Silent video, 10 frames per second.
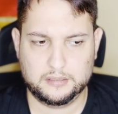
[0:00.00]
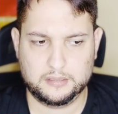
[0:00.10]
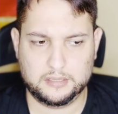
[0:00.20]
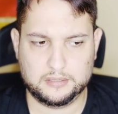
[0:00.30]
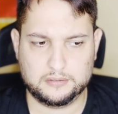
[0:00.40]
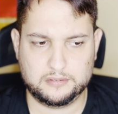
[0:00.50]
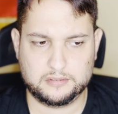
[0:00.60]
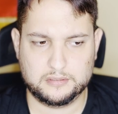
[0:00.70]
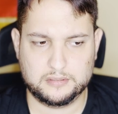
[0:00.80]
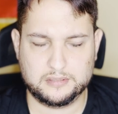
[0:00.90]
and
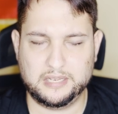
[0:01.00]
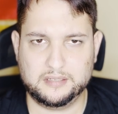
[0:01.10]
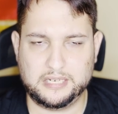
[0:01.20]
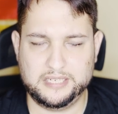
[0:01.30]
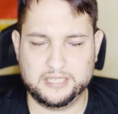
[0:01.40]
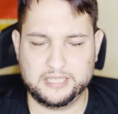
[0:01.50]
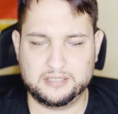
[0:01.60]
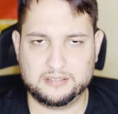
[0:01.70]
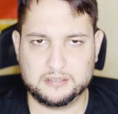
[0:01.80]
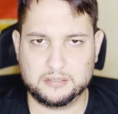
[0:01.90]
it, I kind of
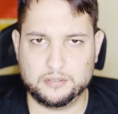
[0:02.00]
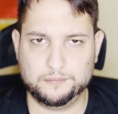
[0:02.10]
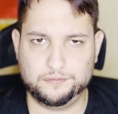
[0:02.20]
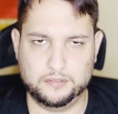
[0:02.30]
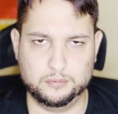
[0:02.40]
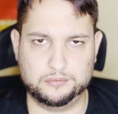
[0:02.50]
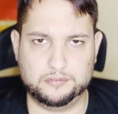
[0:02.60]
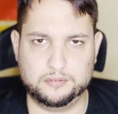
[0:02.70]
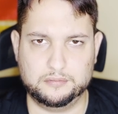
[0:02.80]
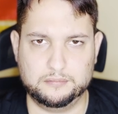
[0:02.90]
get
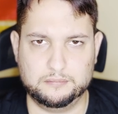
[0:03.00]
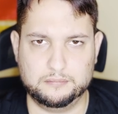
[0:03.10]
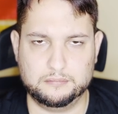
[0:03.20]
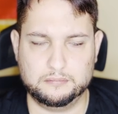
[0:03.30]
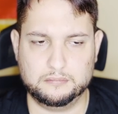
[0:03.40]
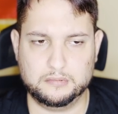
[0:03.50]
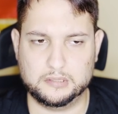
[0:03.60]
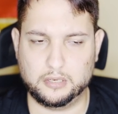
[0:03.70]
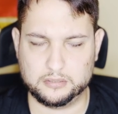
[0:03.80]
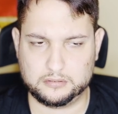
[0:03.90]
confused a
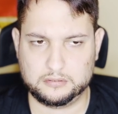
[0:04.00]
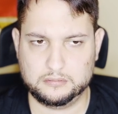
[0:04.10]
lot.